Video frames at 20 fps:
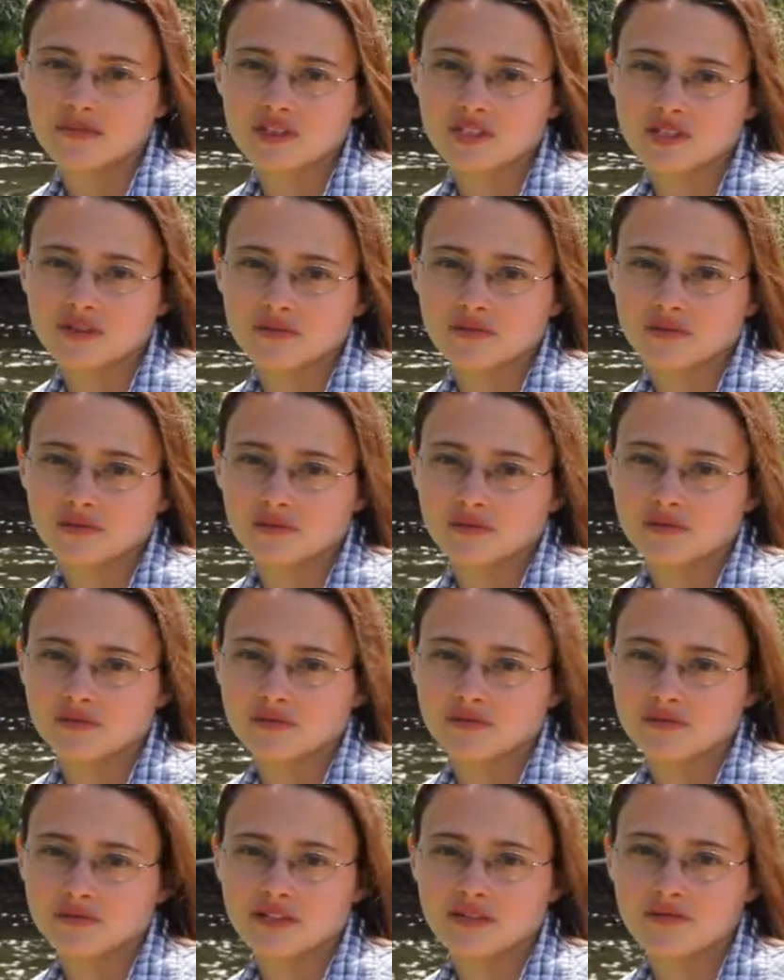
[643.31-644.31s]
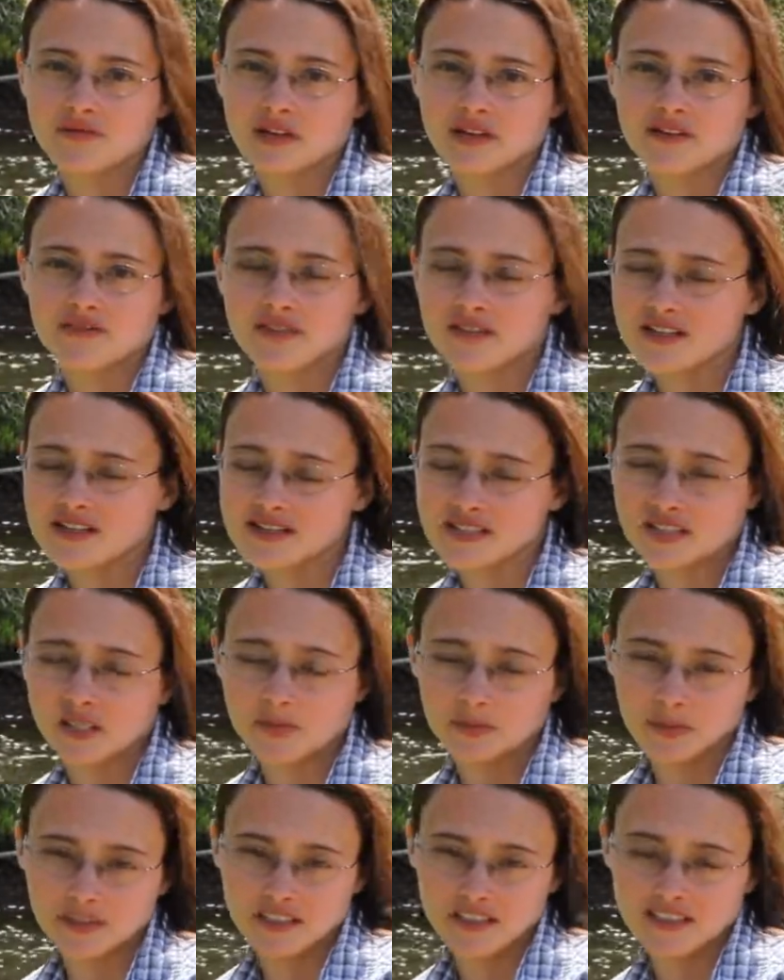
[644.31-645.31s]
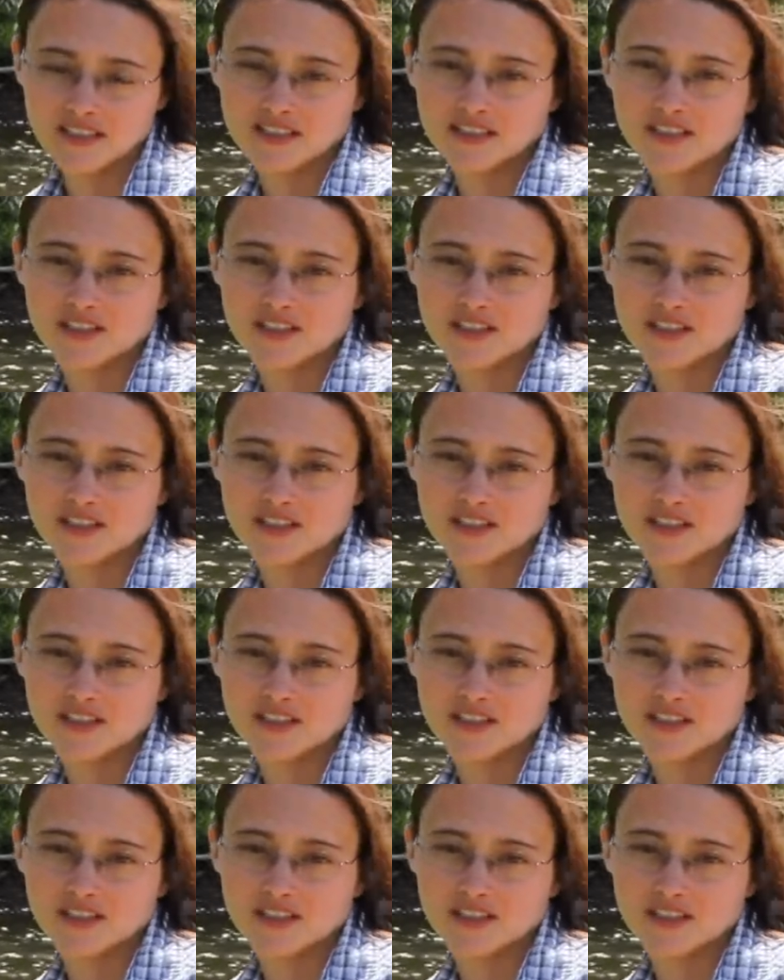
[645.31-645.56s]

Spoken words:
You read my face like a book.